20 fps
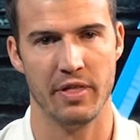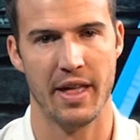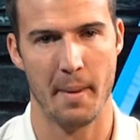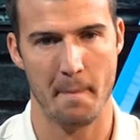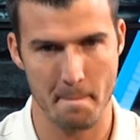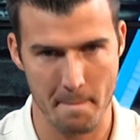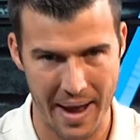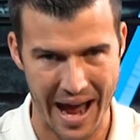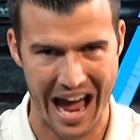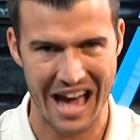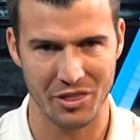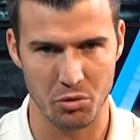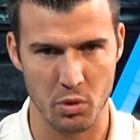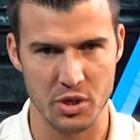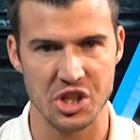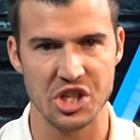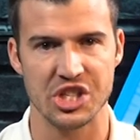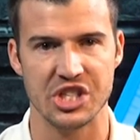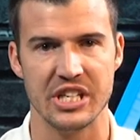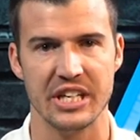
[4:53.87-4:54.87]
That math
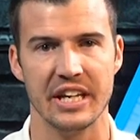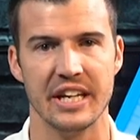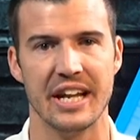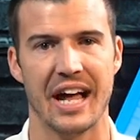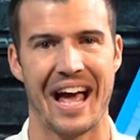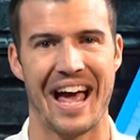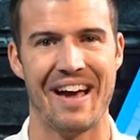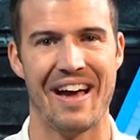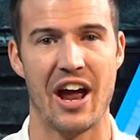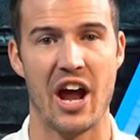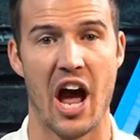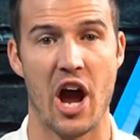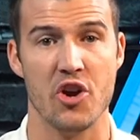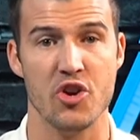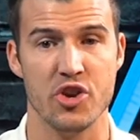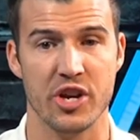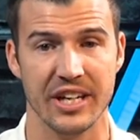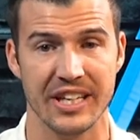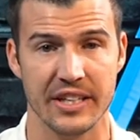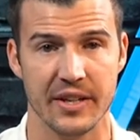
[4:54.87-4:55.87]
we just did, how are
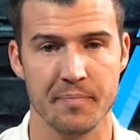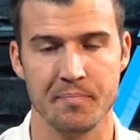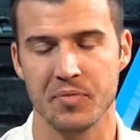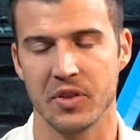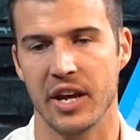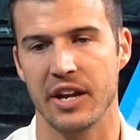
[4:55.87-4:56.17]
you going to,